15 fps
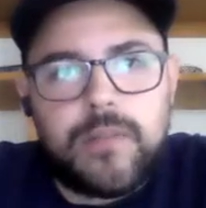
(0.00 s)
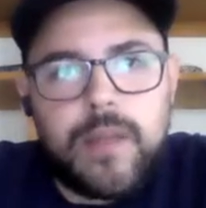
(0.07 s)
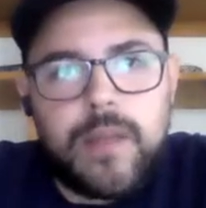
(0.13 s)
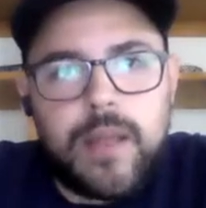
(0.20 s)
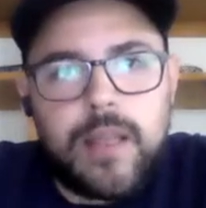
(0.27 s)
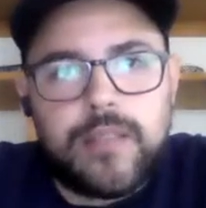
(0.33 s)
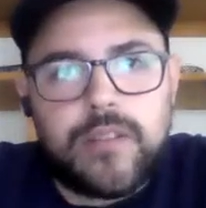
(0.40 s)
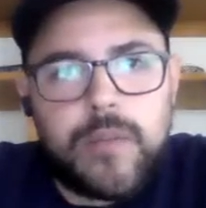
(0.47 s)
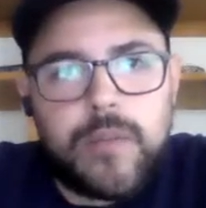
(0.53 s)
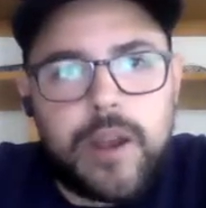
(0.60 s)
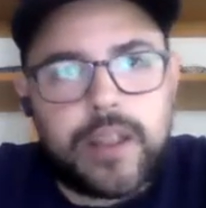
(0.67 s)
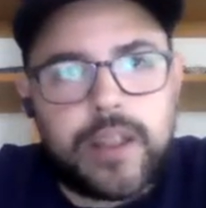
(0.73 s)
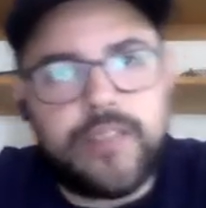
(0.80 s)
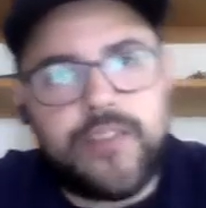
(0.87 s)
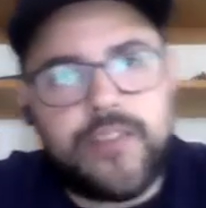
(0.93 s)

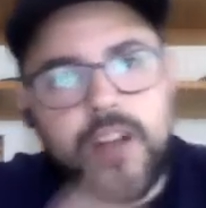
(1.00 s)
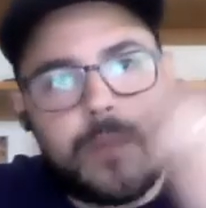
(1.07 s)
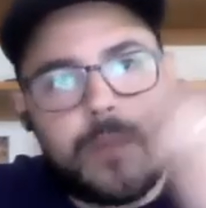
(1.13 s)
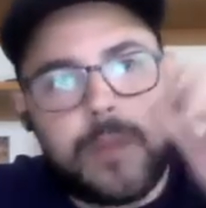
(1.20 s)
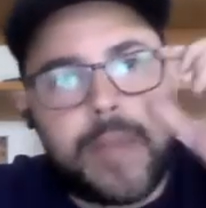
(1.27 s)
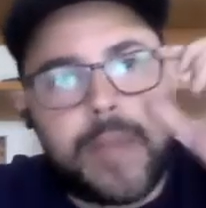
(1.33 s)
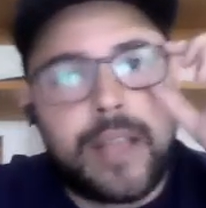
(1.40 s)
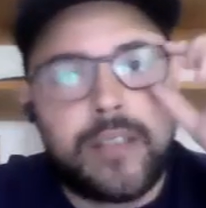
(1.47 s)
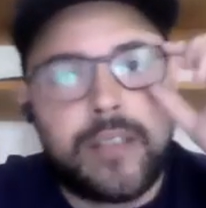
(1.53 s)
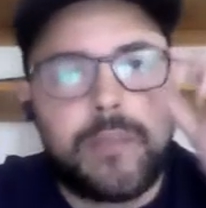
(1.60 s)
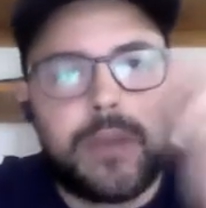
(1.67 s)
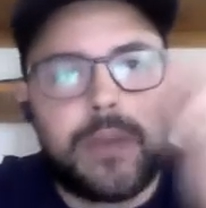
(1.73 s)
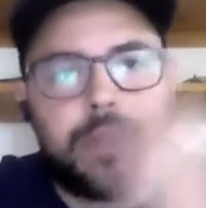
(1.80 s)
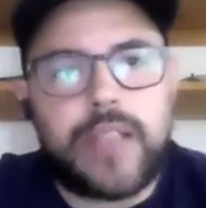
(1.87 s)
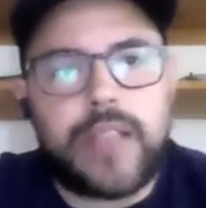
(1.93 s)
Inter-American Development Bank to
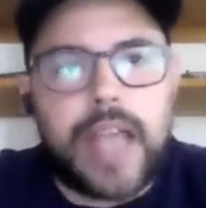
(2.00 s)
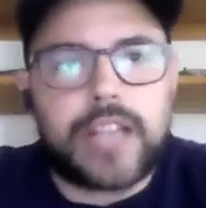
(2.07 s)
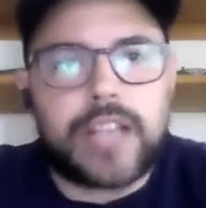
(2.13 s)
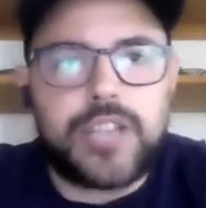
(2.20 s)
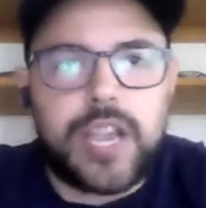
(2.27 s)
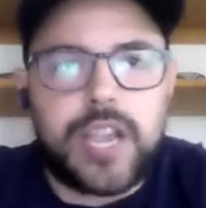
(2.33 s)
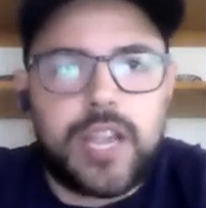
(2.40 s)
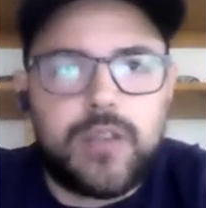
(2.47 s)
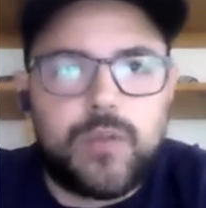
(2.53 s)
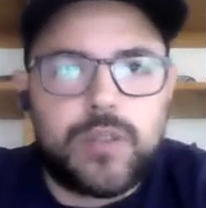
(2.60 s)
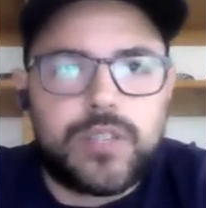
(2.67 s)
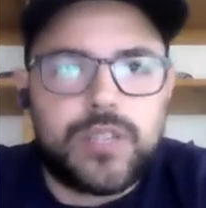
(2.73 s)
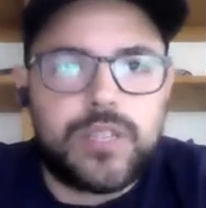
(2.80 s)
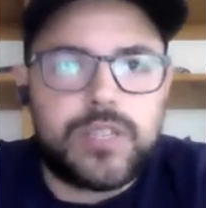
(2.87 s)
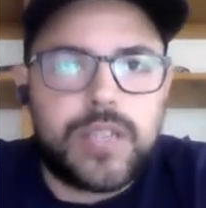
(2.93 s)
build Blockchain,
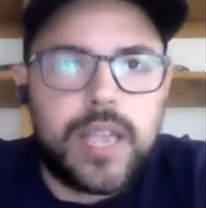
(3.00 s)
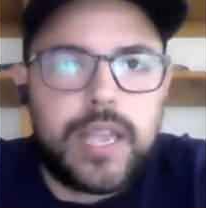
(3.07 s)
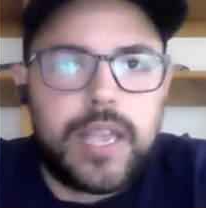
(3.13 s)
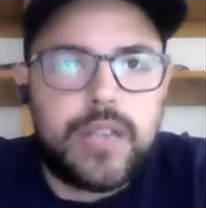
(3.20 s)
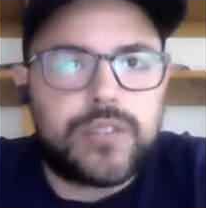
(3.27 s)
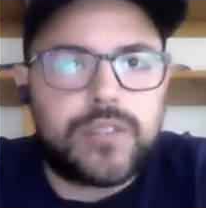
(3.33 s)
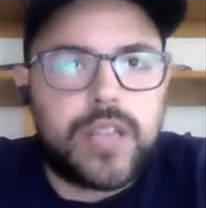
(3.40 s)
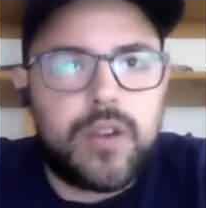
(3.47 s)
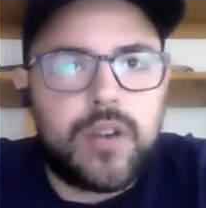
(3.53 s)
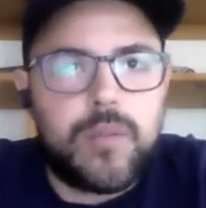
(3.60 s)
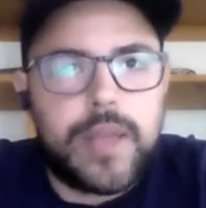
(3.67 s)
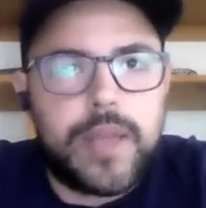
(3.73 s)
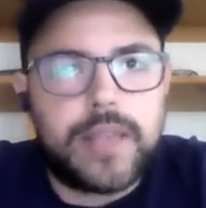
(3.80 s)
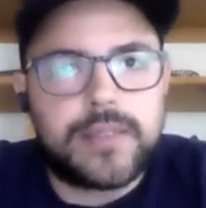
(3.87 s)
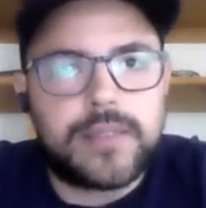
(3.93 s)
which is a EOS.io
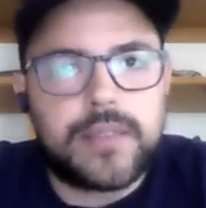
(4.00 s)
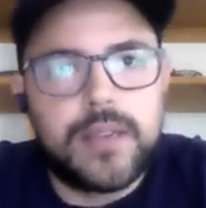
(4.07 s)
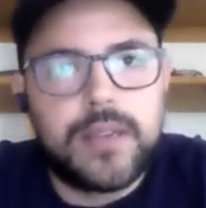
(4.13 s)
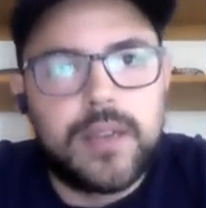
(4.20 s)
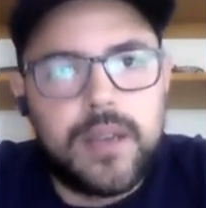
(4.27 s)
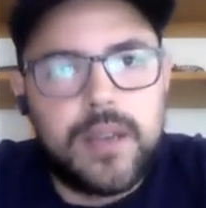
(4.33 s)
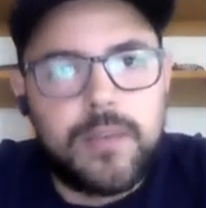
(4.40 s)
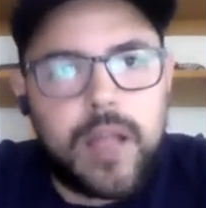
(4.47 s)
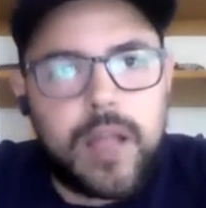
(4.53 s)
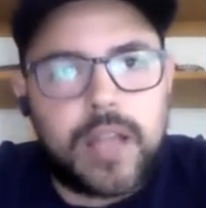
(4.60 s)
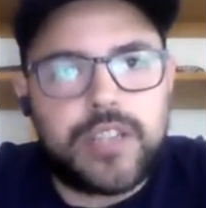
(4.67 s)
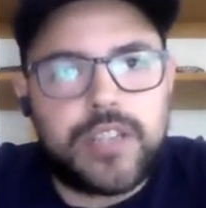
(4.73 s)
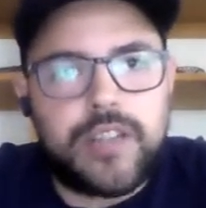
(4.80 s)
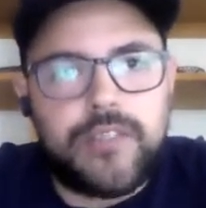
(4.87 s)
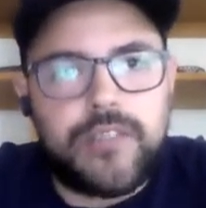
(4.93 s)
based
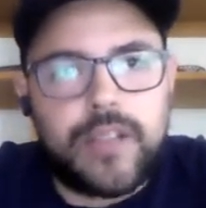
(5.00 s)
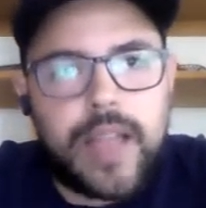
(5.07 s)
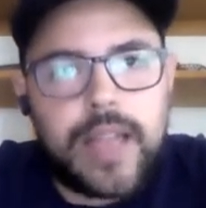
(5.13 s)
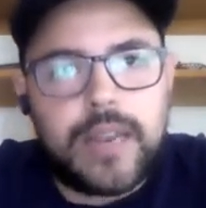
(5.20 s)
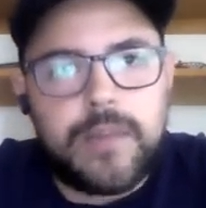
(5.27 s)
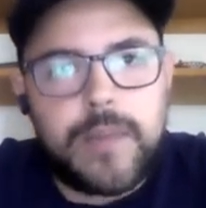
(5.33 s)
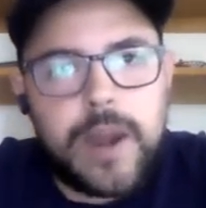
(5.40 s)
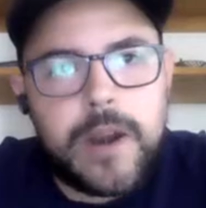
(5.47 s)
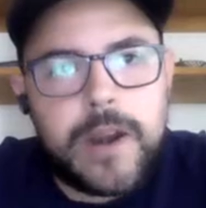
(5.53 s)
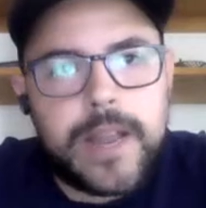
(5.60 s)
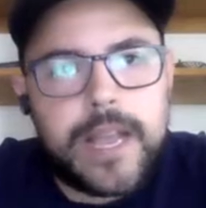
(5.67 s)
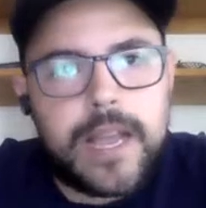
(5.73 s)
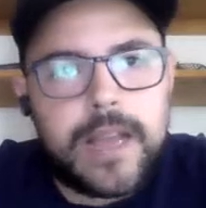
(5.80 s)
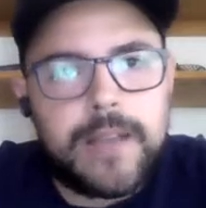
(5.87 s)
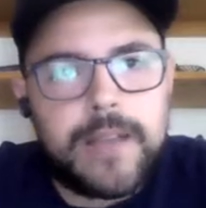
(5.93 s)
blockchain for Latin
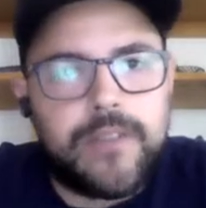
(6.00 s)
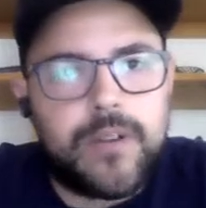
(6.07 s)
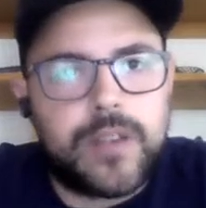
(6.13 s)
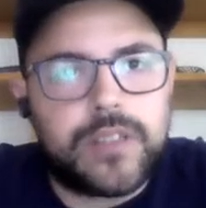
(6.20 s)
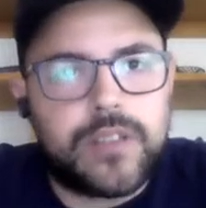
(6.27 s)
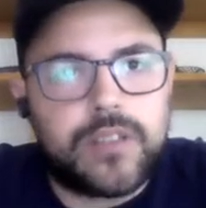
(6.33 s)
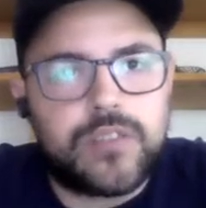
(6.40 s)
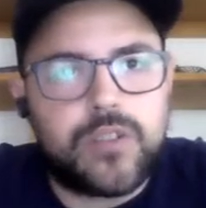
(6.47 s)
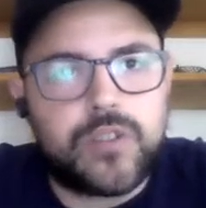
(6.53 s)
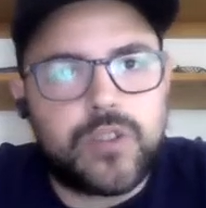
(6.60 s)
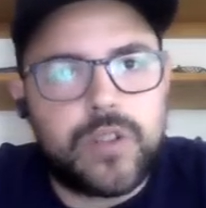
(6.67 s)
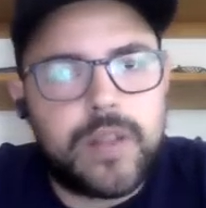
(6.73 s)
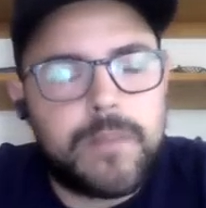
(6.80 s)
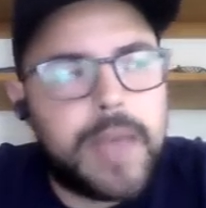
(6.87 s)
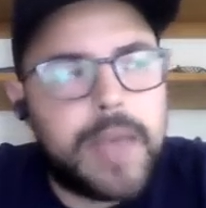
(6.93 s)
America, focused on
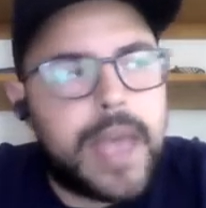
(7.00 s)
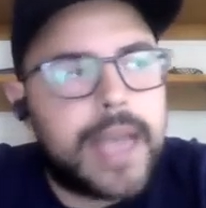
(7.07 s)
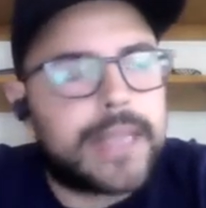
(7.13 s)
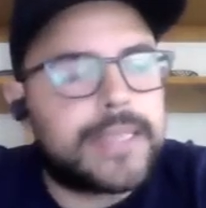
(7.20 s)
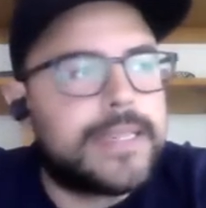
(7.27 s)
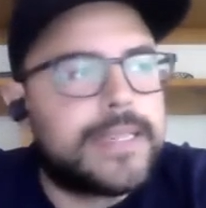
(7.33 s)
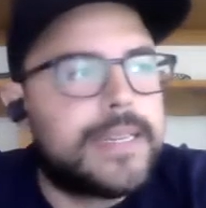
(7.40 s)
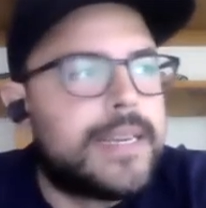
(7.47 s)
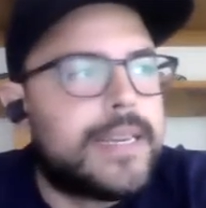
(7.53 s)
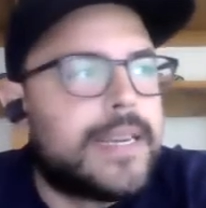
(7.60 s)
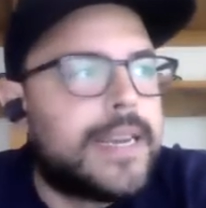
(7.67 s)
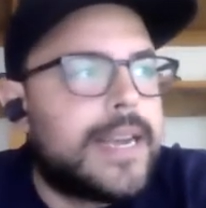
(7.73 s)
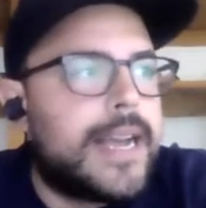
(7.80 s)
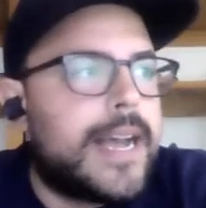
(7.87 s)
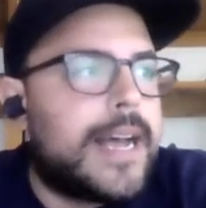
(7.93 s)
social impact.
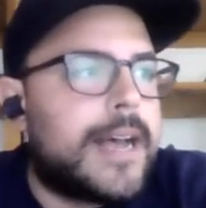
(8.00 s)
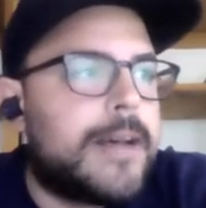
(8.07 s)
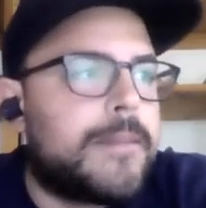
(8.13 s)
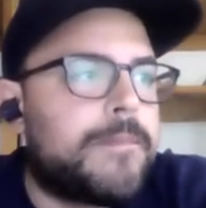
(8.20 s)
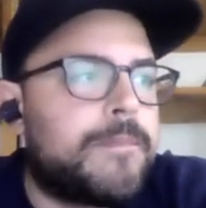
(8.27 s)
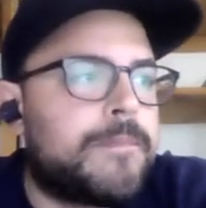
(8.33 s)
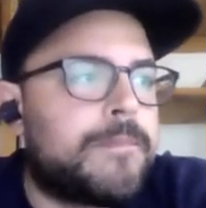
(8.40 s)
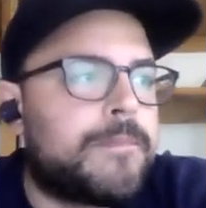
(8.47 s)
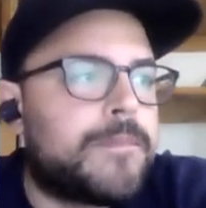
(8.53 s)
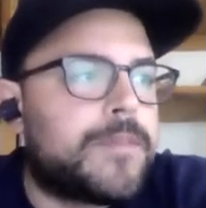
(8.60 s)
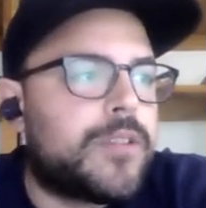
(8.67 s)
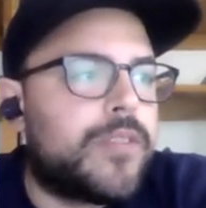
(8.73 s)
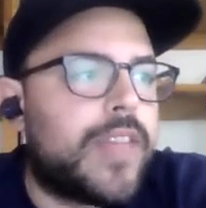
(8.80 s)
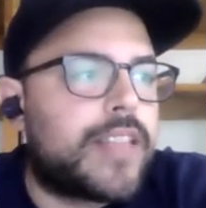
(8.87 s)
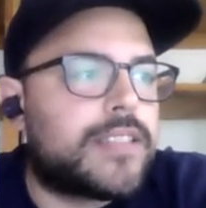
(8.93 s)

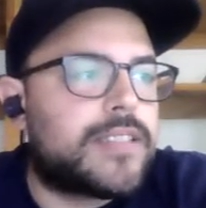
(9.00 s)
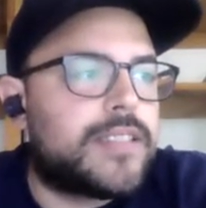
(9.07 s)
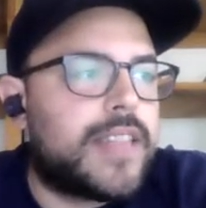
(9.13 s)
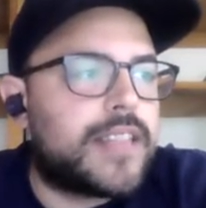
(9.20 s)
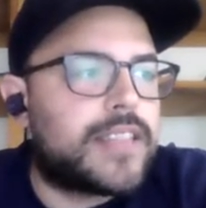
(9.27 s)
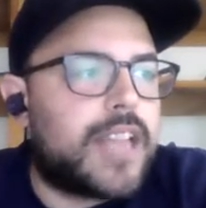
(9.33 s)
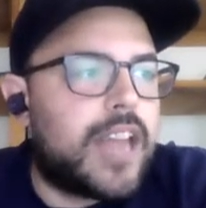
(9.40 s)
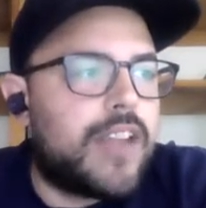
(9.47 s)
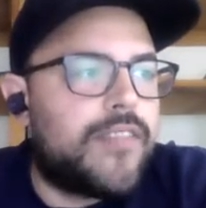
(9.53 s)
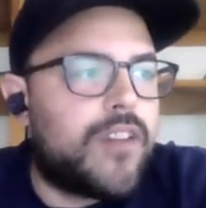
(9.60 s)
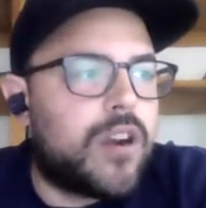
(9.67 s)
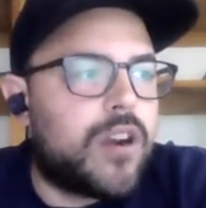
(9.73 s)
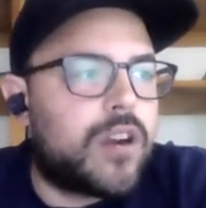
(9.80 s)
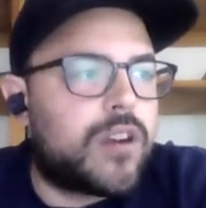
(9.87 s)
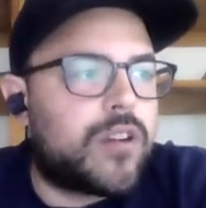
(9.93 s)
So that's kind of
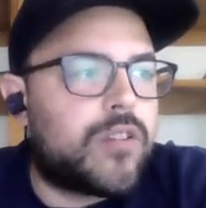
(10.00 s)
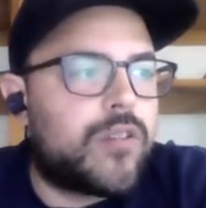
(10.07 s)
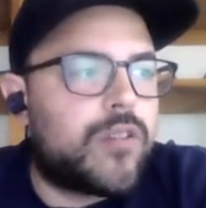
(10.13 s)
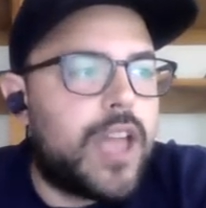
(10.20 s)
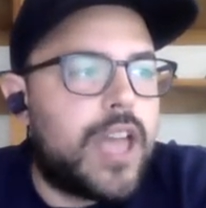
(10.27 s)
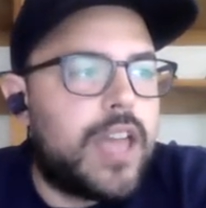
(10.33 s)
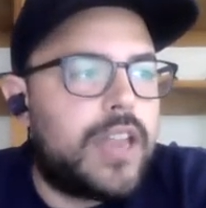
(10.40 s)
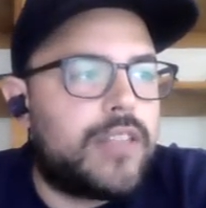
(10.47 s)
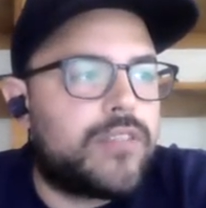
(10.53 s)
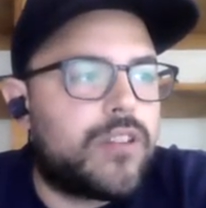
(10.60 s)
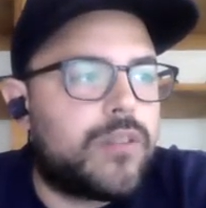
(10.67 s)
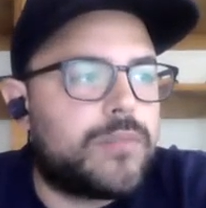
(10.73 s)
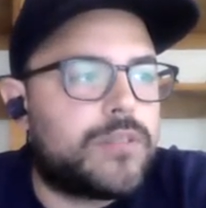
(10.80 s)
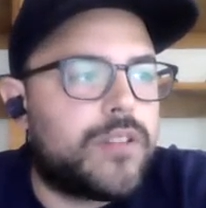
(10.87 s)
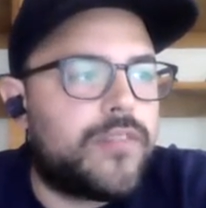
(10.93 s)
our cred in
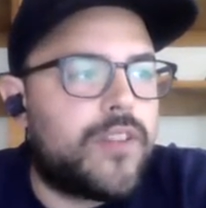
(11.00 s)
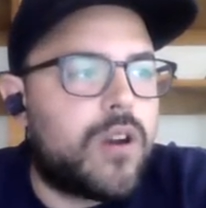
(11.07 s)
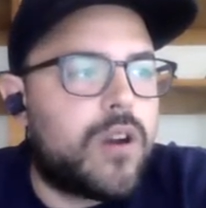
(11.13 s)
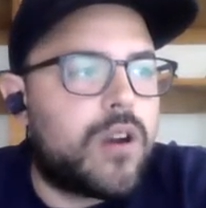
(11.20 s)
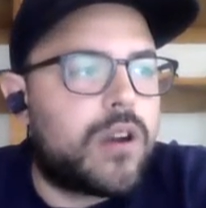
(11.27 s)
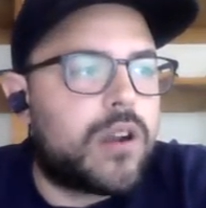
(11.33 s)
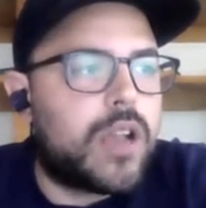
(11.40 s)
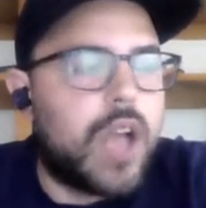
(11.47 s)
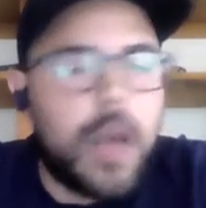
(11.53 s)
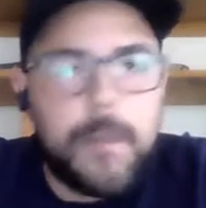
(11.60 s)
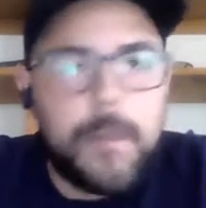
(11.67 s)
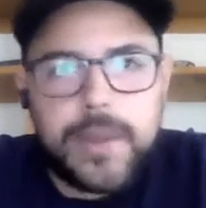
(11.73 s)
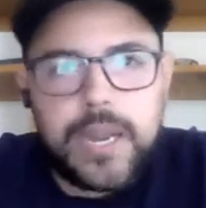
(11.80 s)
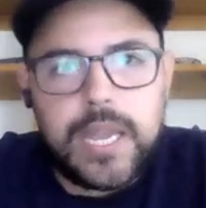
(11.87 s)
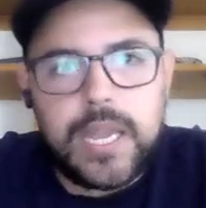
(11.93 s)
terms of our
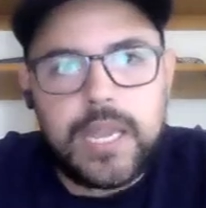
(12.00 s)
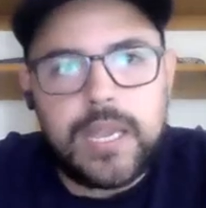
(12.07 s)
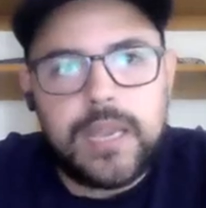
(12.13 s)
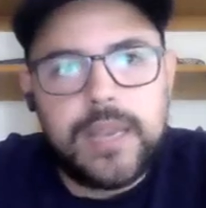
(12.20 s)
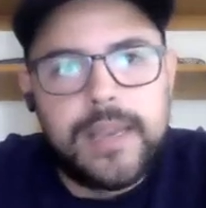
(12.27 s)
company.